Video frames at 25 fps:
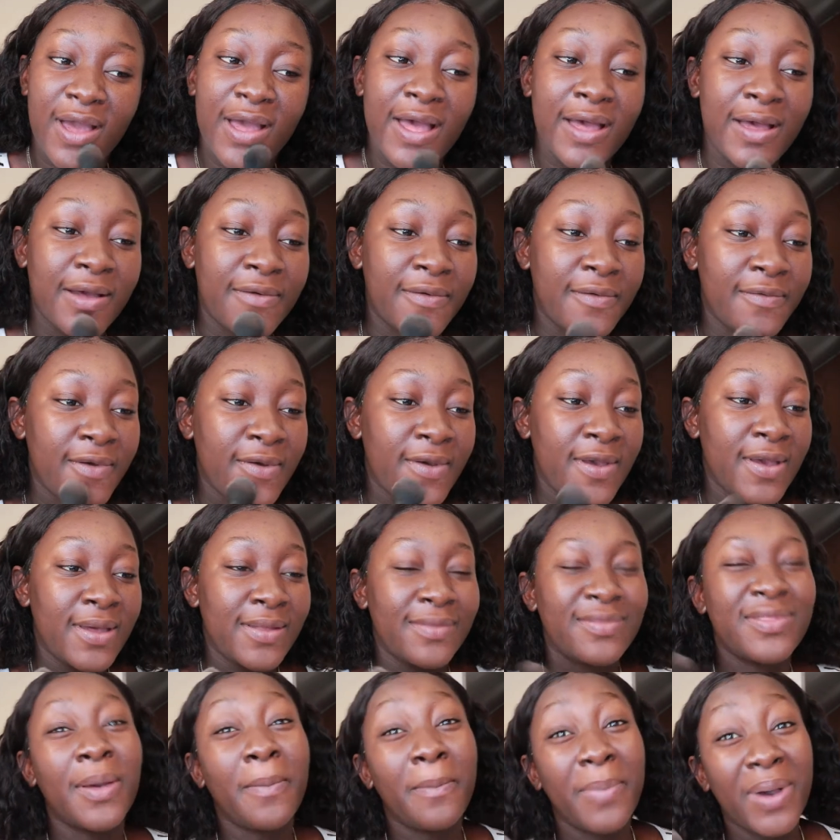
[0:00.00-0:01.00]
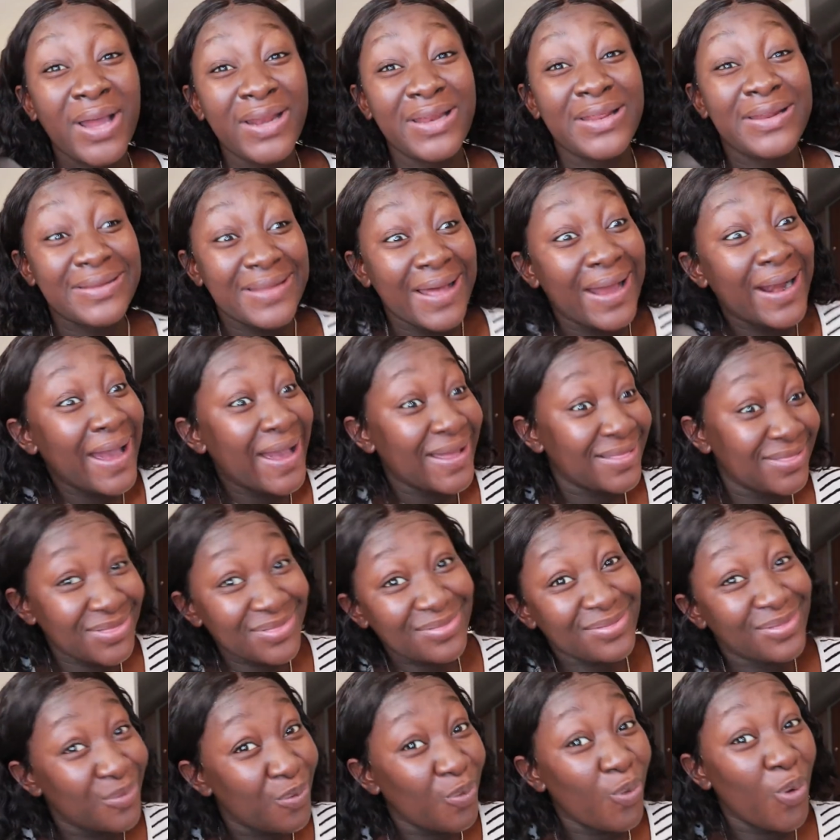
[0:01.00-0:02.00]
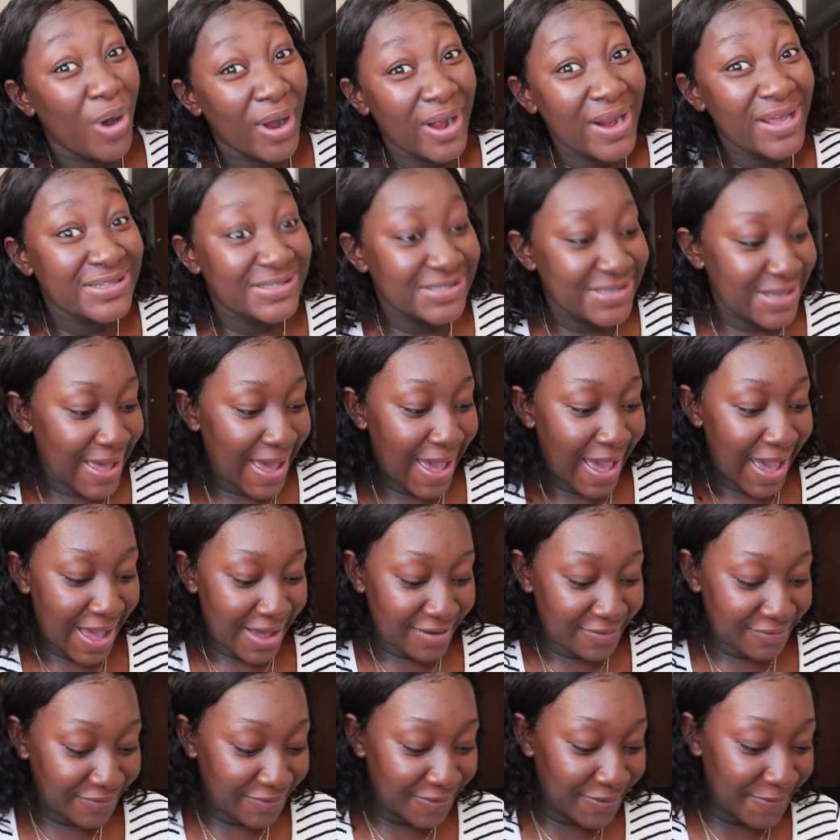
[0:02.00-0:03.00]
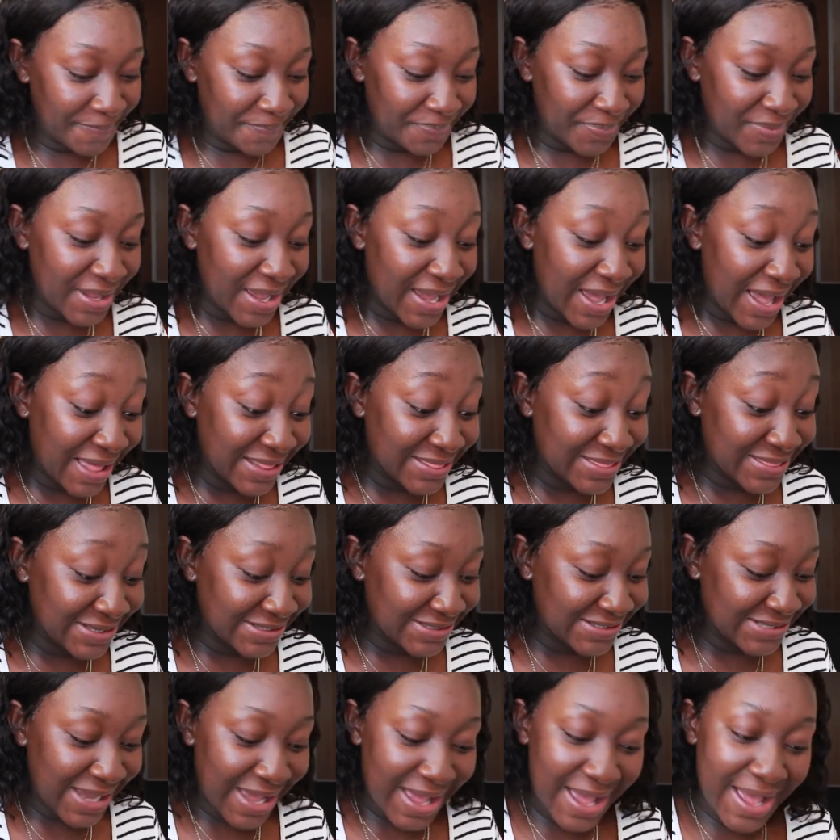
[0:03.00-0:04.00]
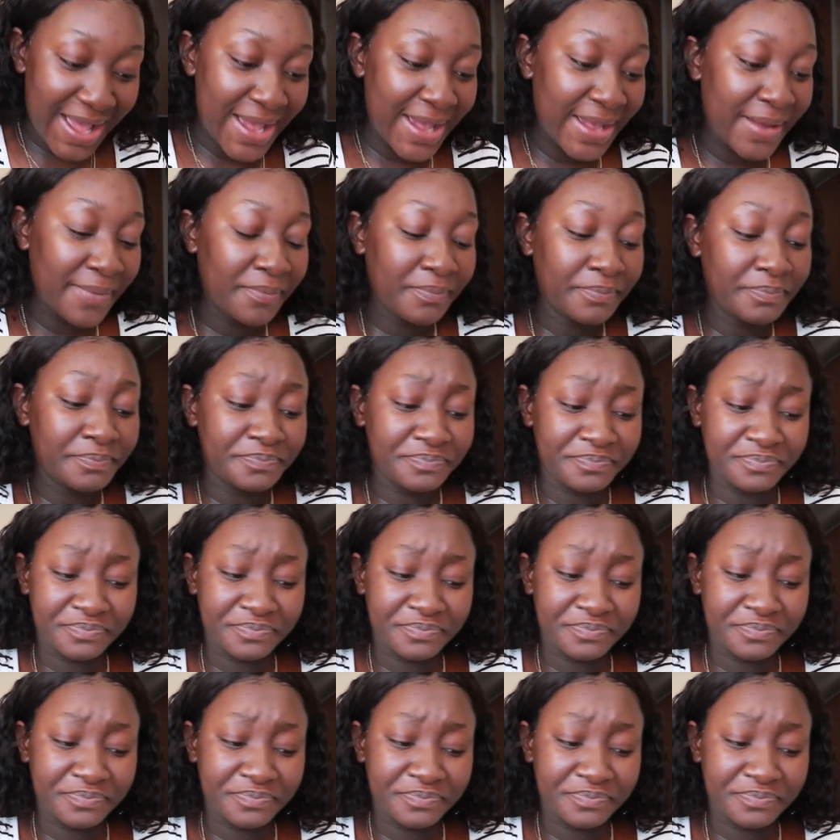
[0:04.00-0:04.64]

have the body that I wanted to have at the time.